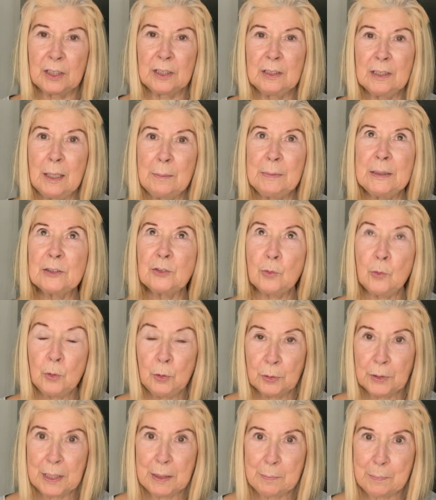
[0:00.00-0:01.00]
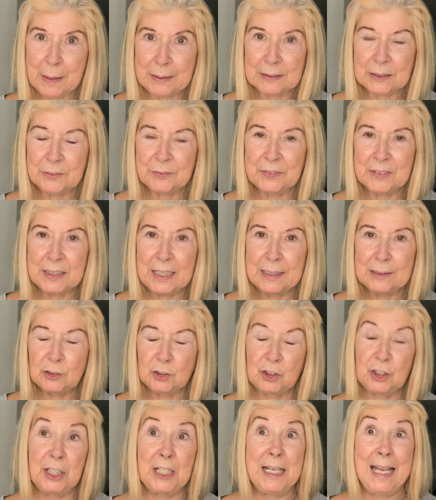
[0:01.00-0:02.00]
I mean, it's all looking better for
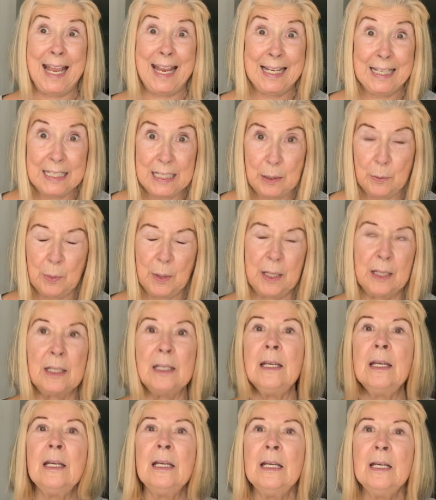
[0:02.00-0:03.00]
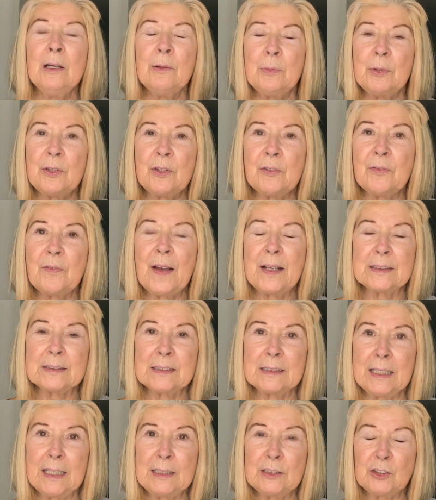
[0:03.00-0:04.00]
next year anyway, with the
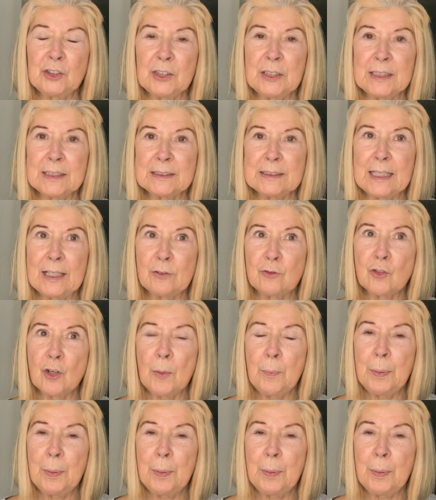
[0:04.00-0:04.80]
vaccination, etc.